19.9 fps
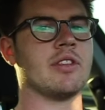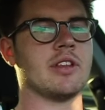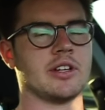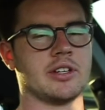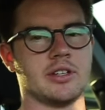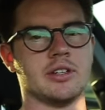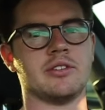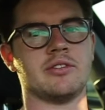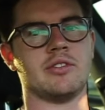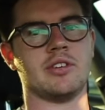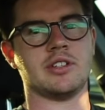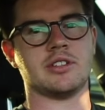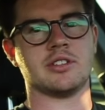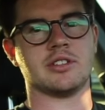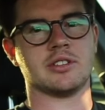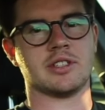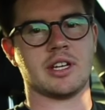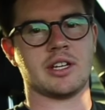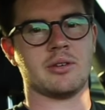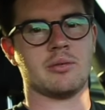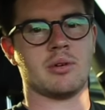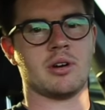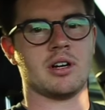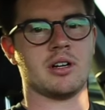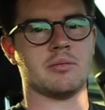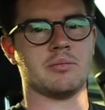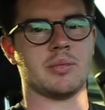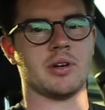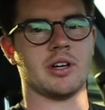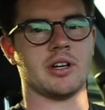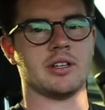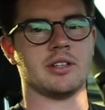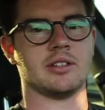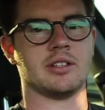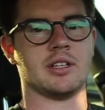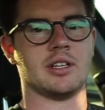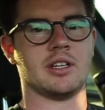of the good features that you want, but